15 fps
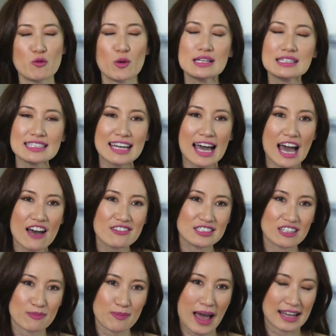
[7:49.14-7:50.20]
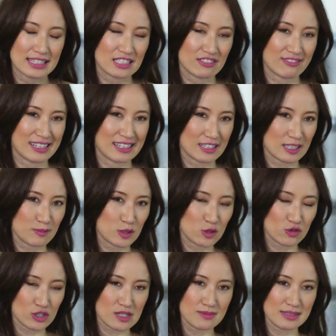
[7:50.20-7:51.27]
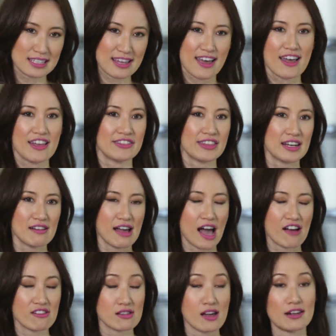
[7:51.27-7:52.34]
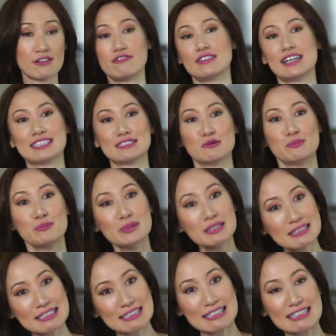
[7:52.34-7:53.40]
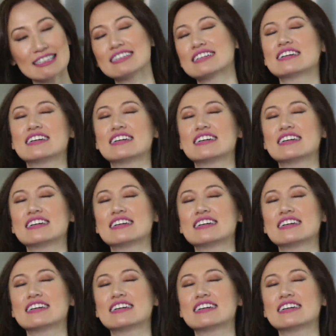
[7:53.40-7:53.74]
Once I have enough passive income streams, then I'll have a lot of flexibility.